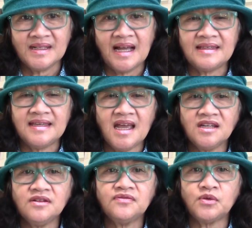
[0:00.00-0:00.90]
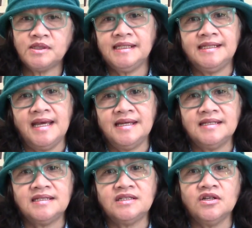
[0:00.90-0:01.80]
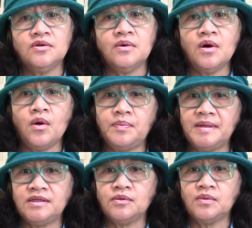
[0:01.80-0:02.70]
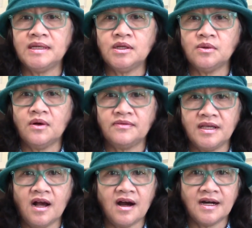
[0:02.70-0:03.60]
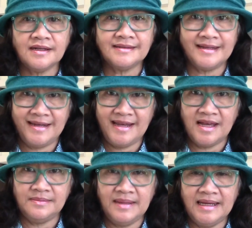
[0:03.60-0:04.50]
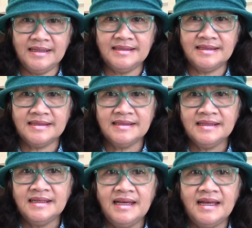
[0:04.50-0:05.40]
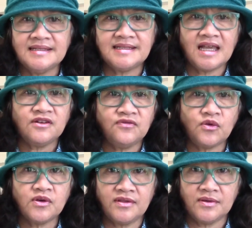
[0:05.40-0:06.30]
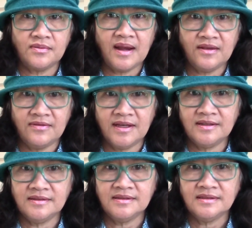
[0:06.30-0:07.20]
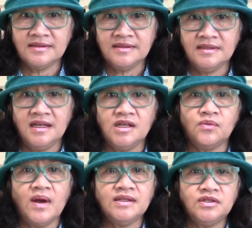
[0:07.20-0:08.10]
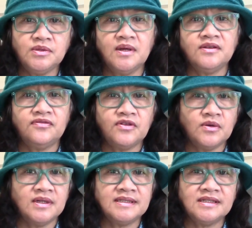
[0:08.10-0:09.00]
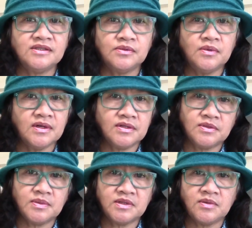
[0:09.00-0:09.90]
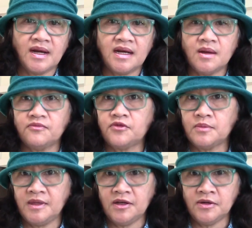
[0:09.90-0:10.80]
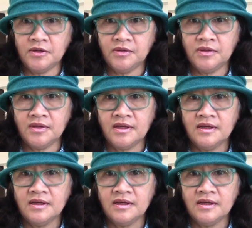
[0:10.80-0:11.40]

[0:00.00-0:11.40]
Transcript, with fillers: At the end of forty days, Noah opened the window of the ark that he had made and sent forth a raven. It went to and fro until the waters were dried up from the earth.